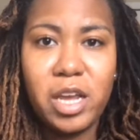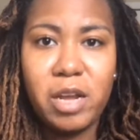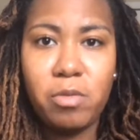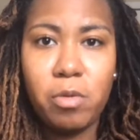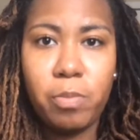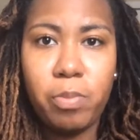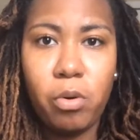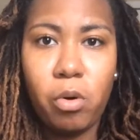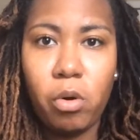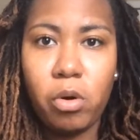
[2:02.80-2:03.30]

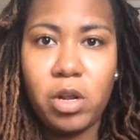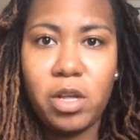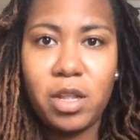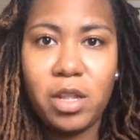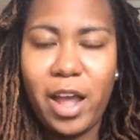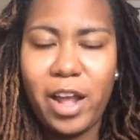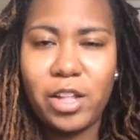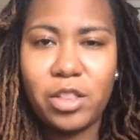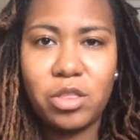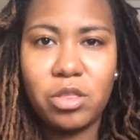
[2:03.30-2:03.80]
reported
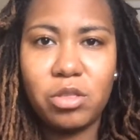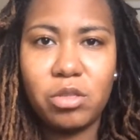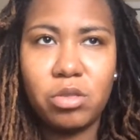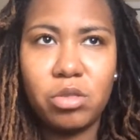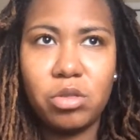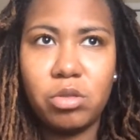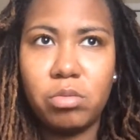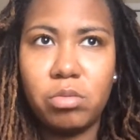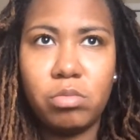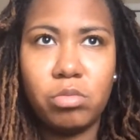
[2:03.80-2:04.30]
like
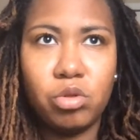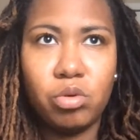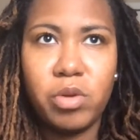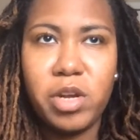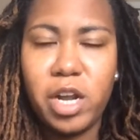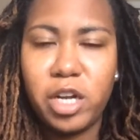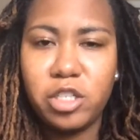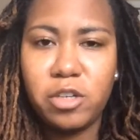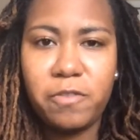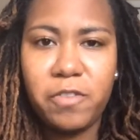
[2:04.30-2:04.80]

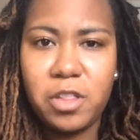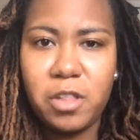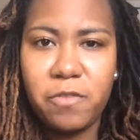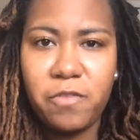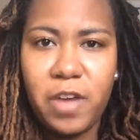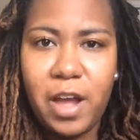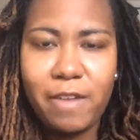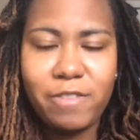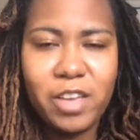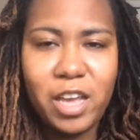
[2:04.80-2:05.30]

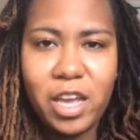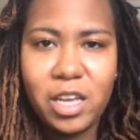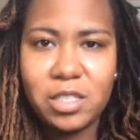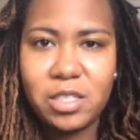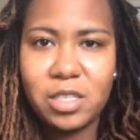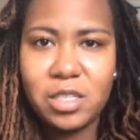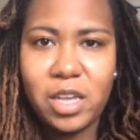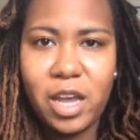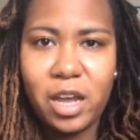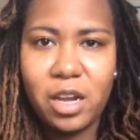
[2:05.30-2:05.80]
355
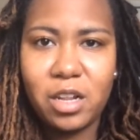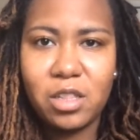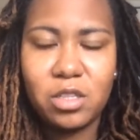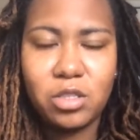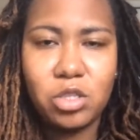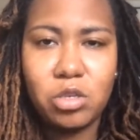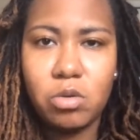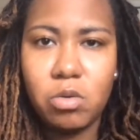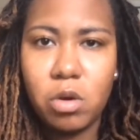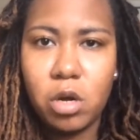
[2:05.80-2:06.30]
cases out of the
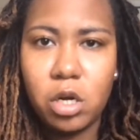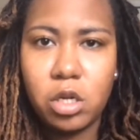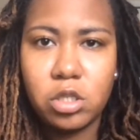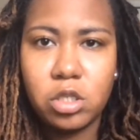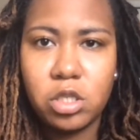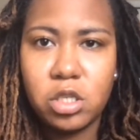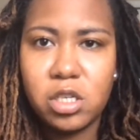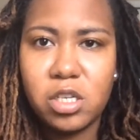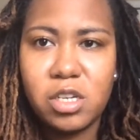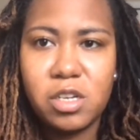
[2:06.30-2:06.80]

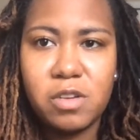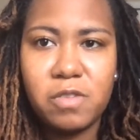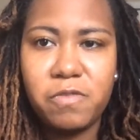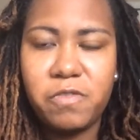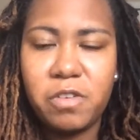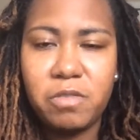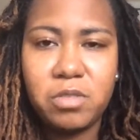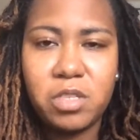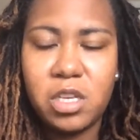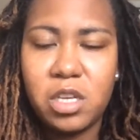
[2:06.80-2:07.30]

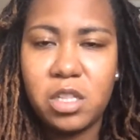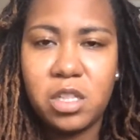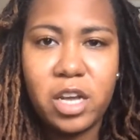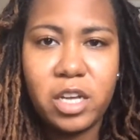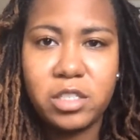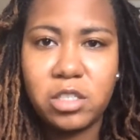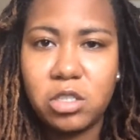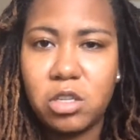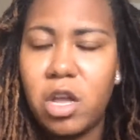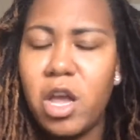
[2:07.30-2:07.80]

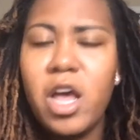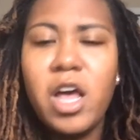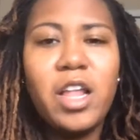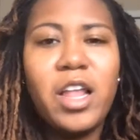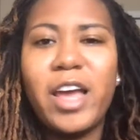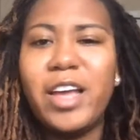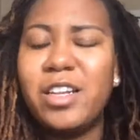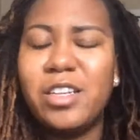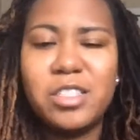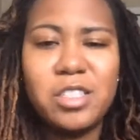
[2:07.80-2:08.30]
215,000.
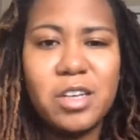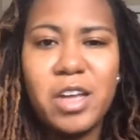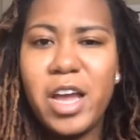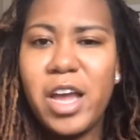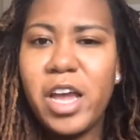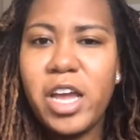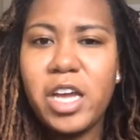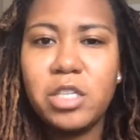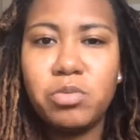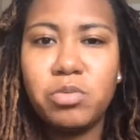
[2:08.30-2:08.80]
Like, listen,
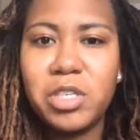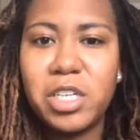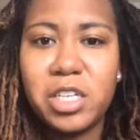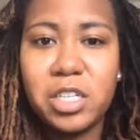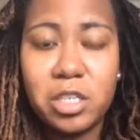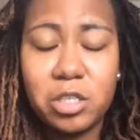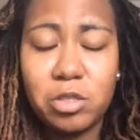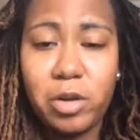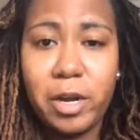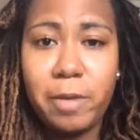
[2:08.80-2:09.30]
it's
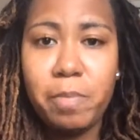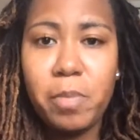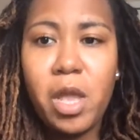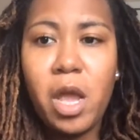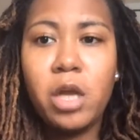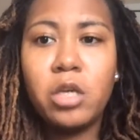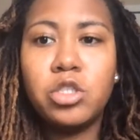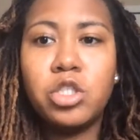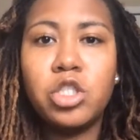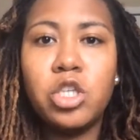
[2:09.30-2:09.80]
ridiculous, right?
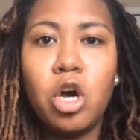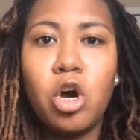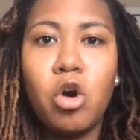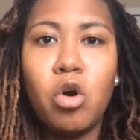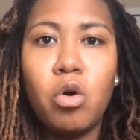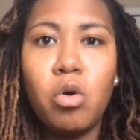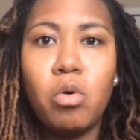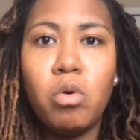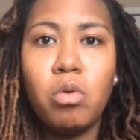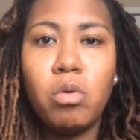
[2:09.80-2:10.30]

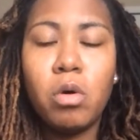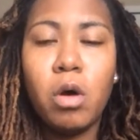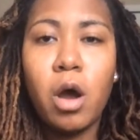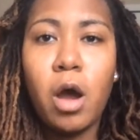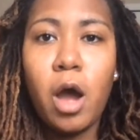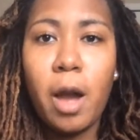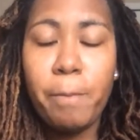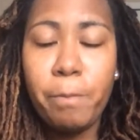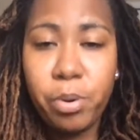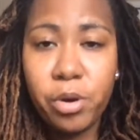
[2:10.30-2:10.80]
So
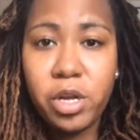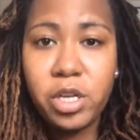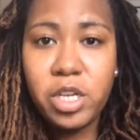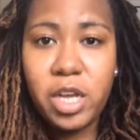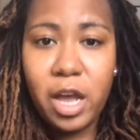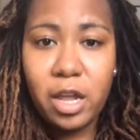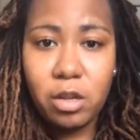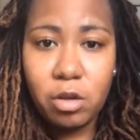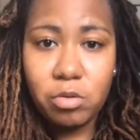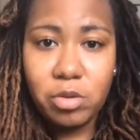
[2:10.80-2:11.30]
I'm putting
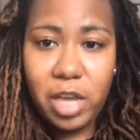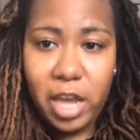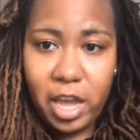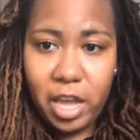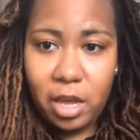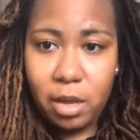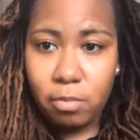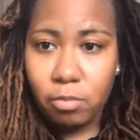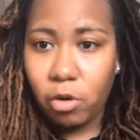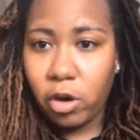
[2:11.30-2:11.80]
y'all on
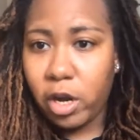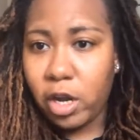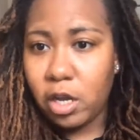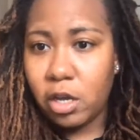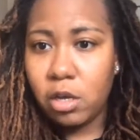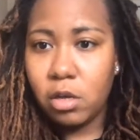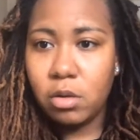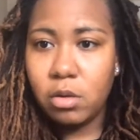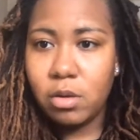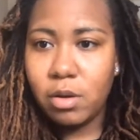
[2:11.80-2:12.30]
game, right?
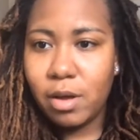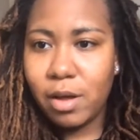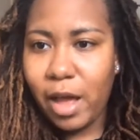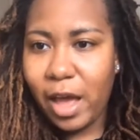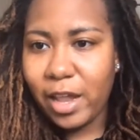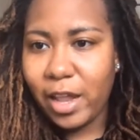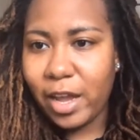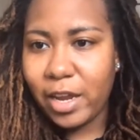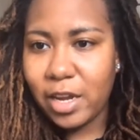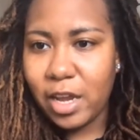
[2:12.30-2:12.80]
I
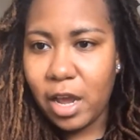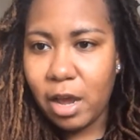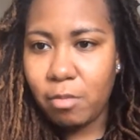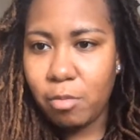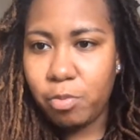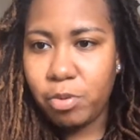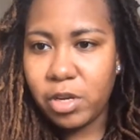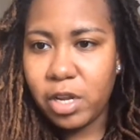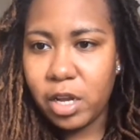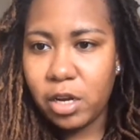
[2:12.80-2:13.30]
like that. I'm gonna
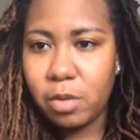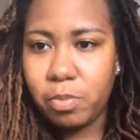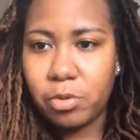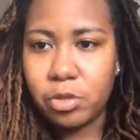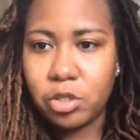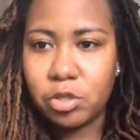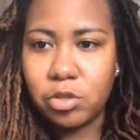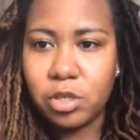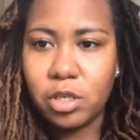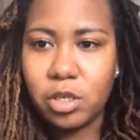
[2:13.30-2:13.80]
put that up on
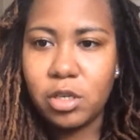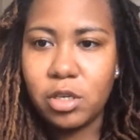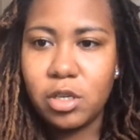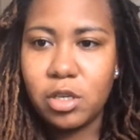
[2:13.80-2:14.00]
screen.